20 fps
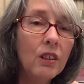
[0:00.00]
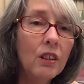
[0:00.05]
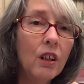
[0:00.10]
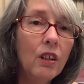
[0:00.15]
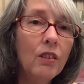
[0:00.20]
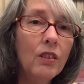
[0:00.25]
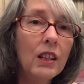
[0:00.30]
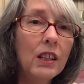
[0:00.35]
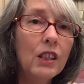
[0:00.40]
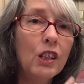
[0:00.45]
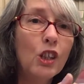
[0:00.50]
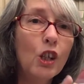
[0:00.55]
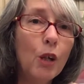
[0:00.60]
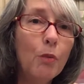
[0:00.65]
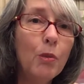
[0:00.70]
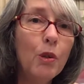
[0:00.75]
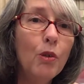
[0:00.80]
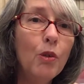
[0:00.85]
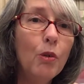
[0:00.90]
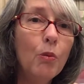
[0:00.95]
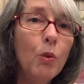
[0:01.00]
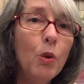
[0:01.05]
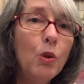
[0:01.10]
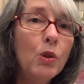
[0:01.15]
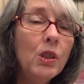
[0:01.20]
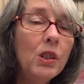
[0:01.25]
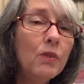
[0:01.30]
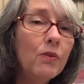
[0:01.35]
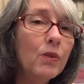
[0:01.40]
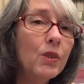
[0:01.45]
I'll get Stampin'
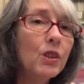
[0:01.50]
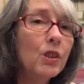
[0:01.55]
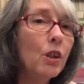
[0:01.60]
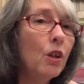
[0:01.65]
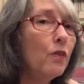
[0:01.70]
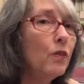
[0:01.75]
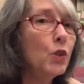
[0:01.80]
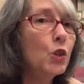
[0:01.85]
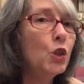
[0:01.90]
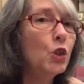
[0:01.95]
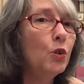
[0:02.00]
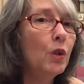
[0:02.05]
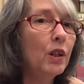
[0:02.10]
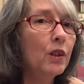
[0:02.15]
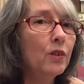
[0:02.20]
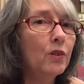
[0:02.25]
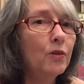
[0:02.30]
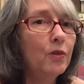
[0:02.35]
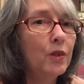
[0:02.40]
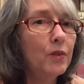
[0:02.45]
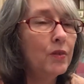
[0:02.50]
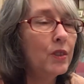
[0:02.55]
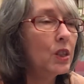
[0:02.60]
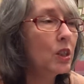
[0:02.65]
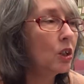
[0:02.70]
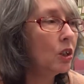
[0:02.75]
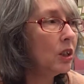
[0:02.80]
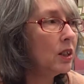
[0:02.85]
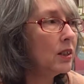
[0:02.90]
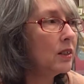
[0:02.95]
Rewards if it's over
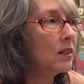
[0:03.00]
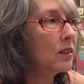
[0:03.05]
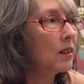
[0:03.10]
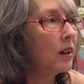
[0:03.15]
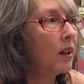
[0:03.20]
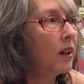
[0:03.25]
$250.